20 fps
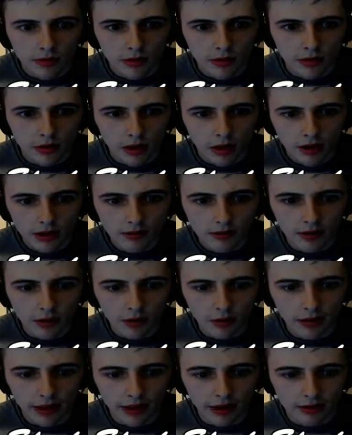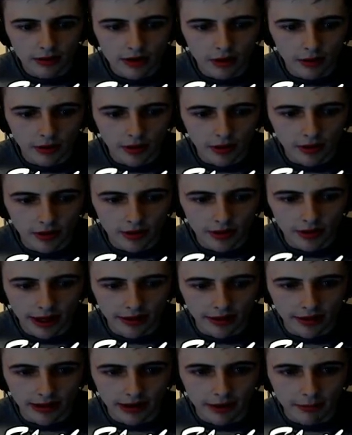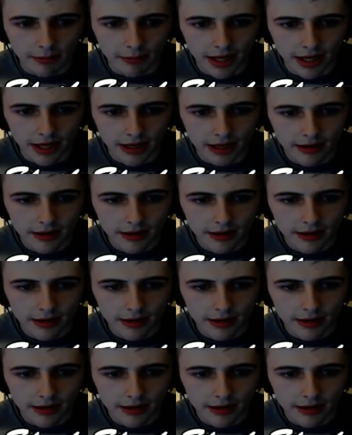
I don't even know what the hell's going on down here, man.